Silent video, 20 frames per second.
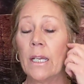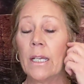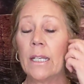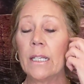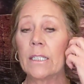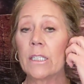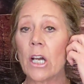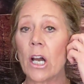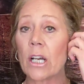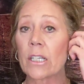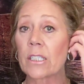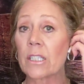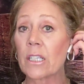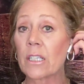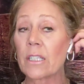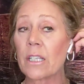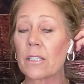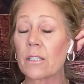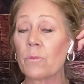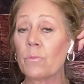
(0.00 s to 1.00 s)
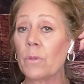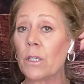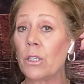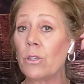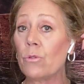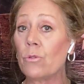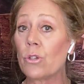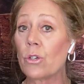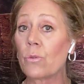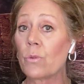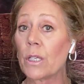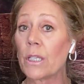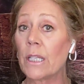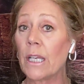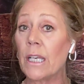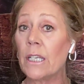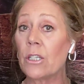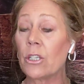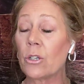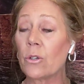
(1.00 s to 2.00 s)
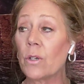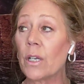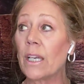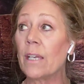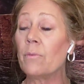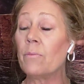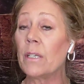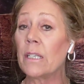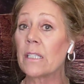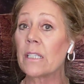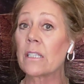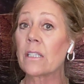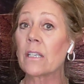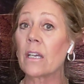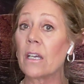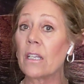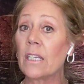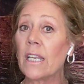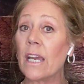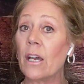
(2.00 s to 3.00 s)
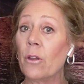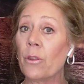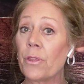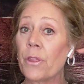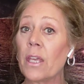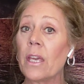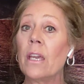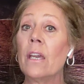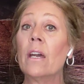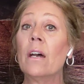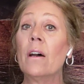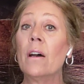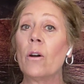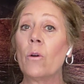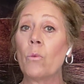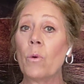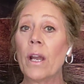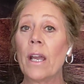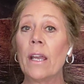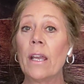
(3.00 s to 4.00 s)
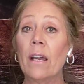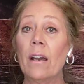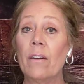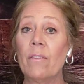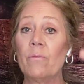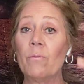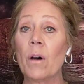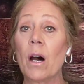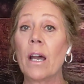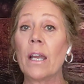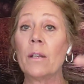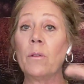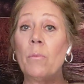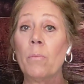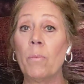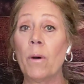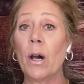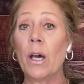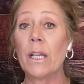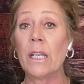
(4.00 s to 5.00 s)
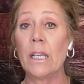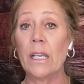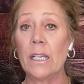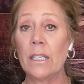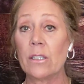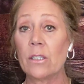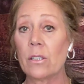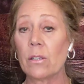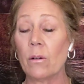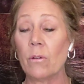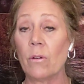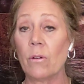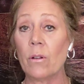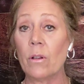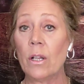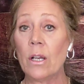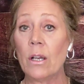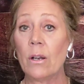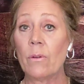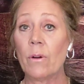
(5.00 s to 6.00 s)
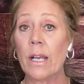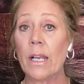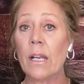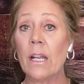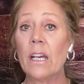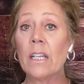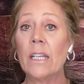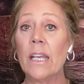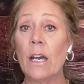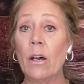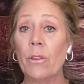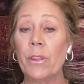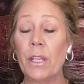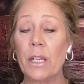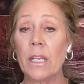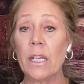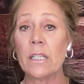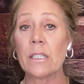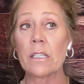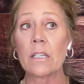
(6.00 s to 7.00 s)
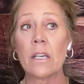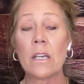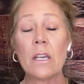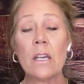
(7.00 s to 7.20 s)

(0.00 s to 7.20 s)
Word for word: And toxic doesn't mean you do what they do. It means it's unhealthy way of mind, body, and soul, right? Unhealthiness.